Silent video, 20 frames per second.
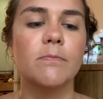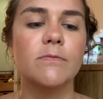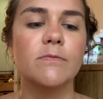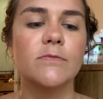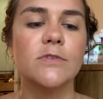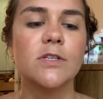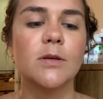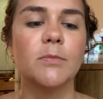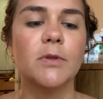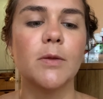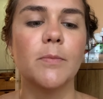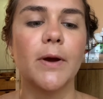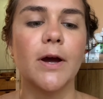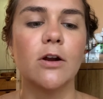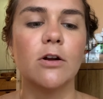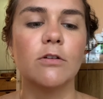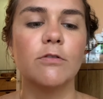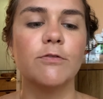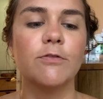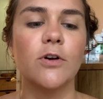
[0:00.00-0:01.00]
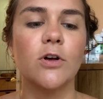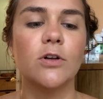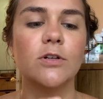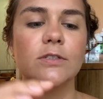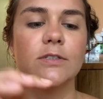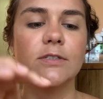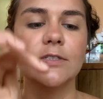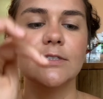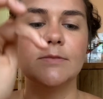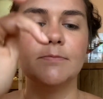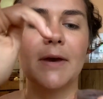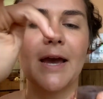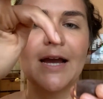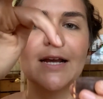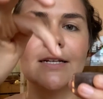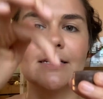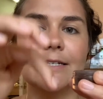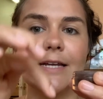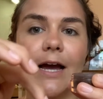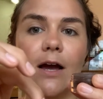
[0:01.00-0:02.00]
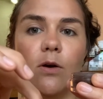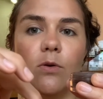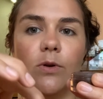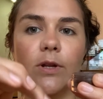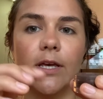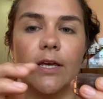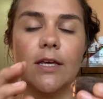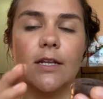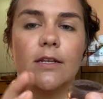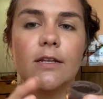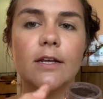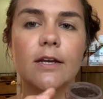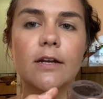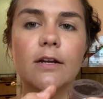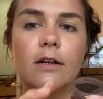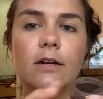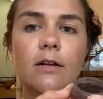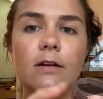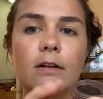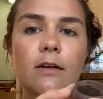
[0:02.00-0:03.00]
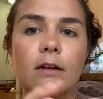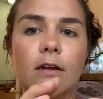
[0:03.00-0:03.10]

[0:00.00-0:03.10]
some of the powder falls back down in there,